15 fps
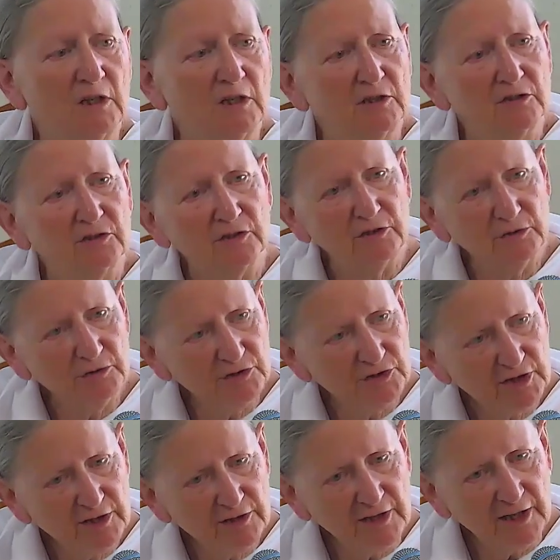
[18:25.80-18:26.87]
So you
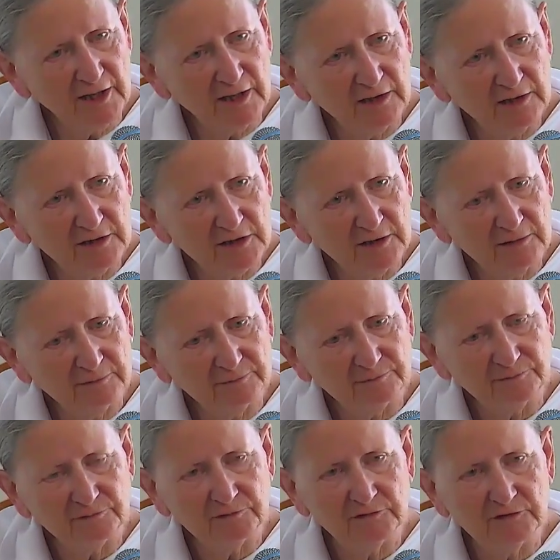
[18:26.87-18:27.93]
see that.
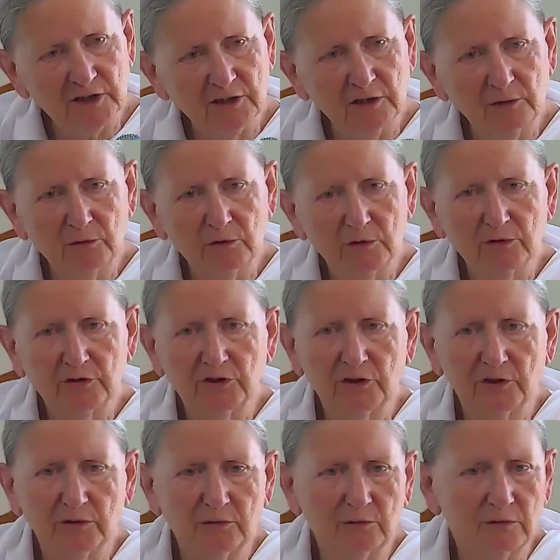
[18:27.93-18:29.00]
Then you
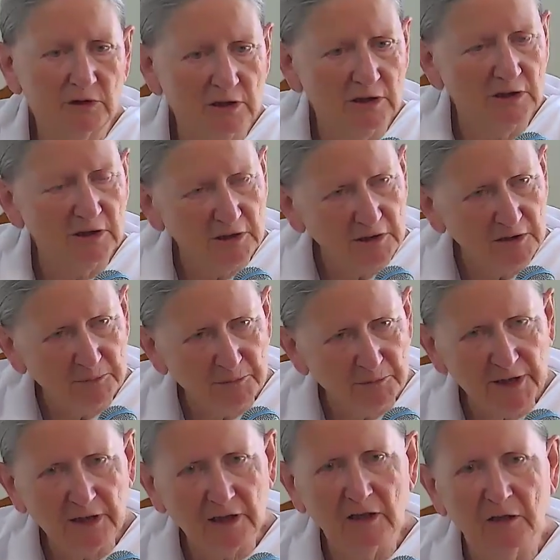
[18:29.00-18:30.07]
also
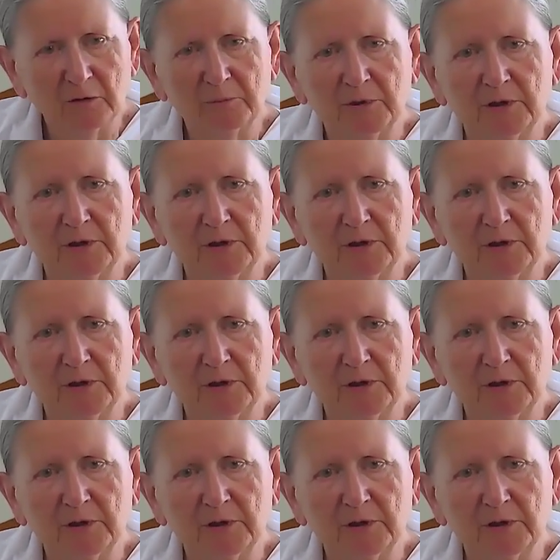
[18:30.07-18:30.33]
pick up